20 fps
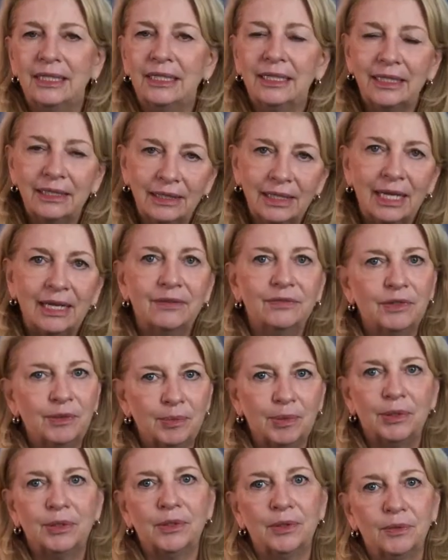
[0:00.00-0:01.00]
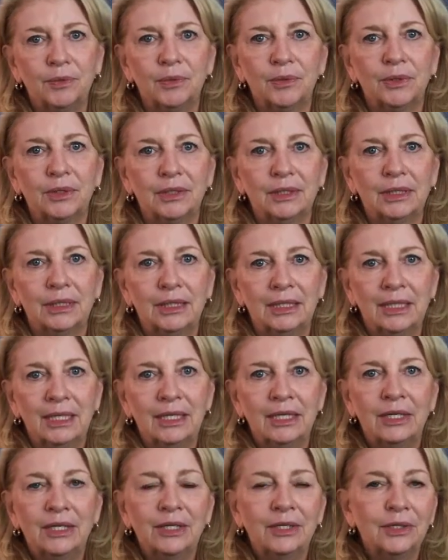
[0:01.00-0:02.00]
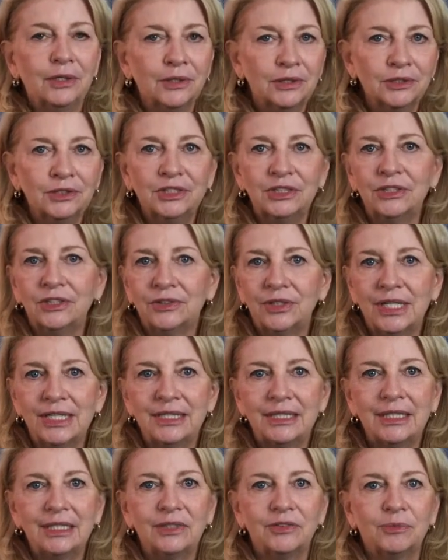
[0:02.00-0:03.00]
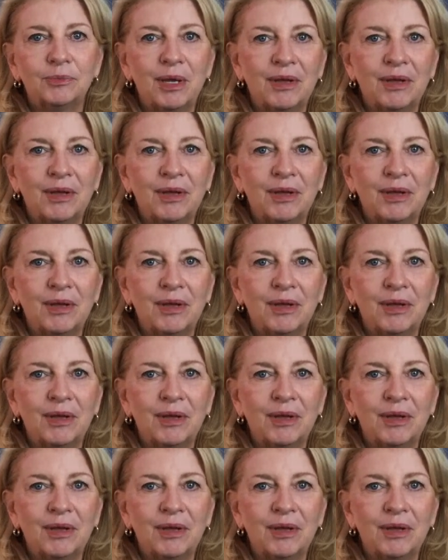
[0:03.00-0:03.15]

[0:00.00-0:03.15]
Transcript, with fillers: in every part of the world. Urgent crises from